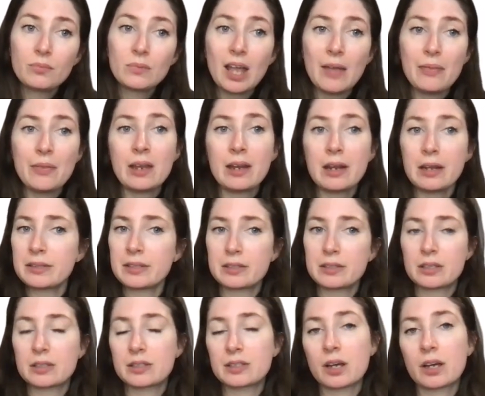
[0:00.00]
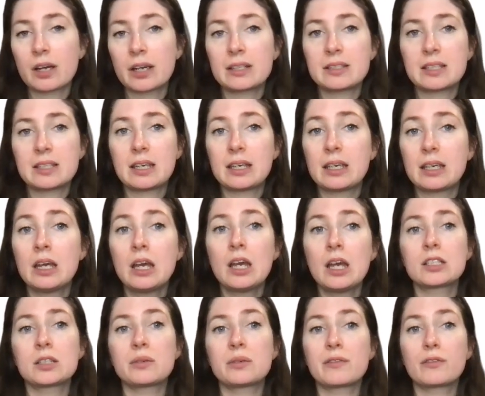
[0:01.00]
And then into society.
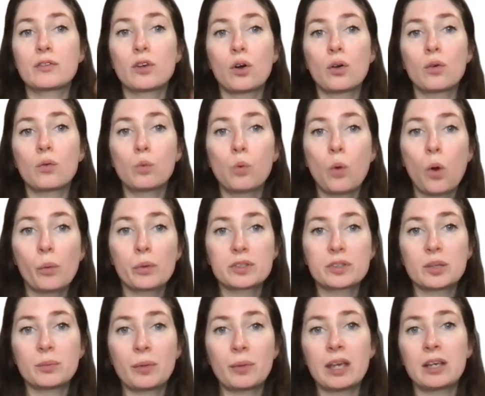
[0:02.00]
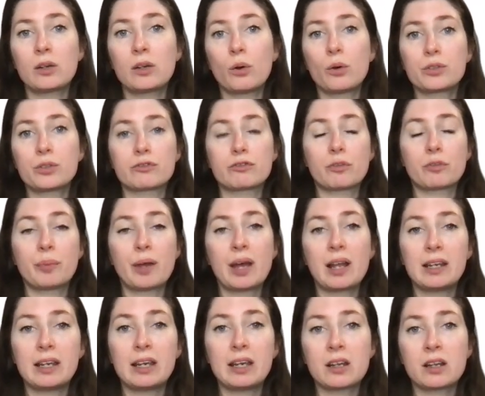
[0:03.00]
So we've got what was the main cause of
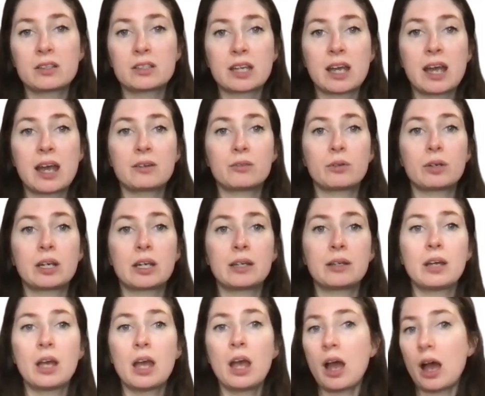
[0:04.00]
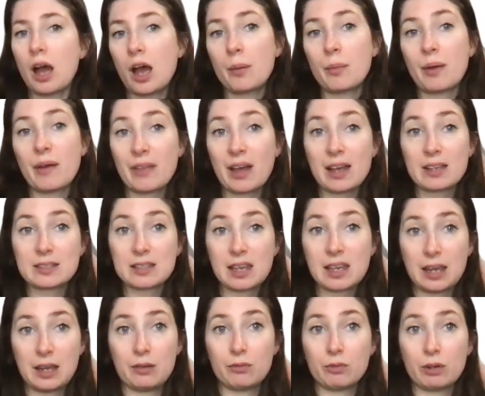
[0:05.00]
rebellion under Henry, and that's
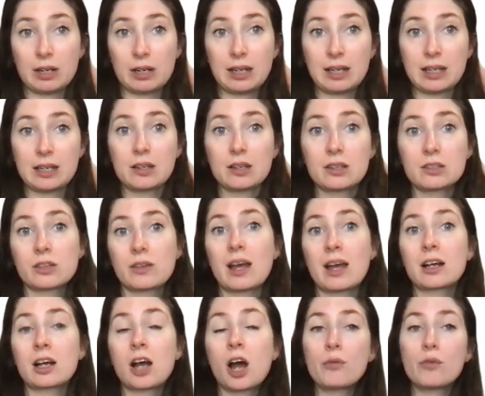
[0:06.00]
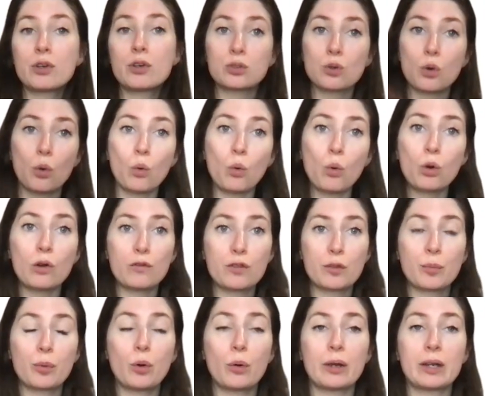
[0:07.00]
it really. So that covers all of the
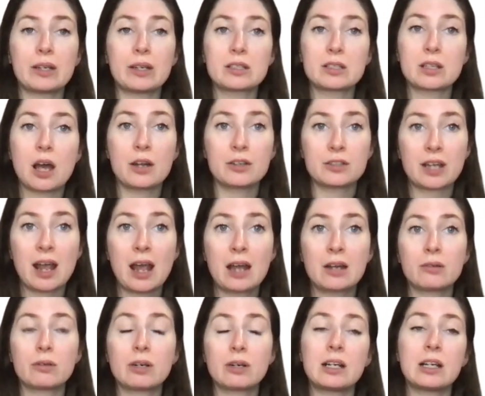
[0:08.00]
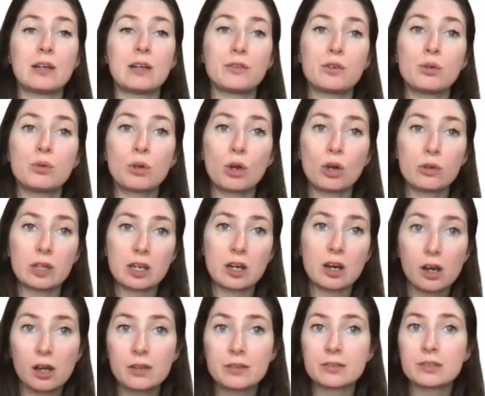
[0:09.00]
points under Henry. And if you know the
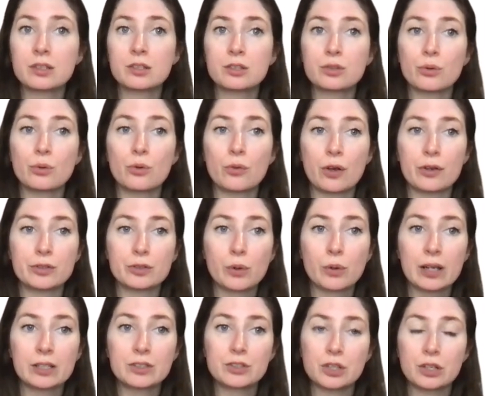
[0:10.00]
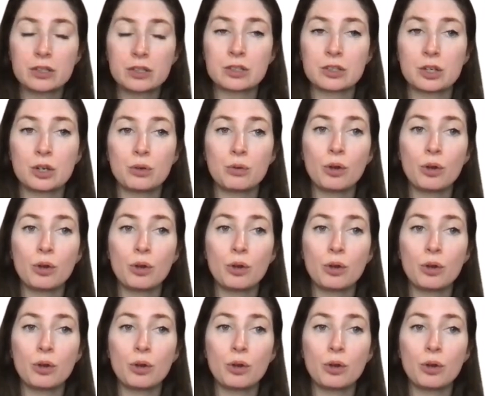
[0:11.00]
answers to all those questions and you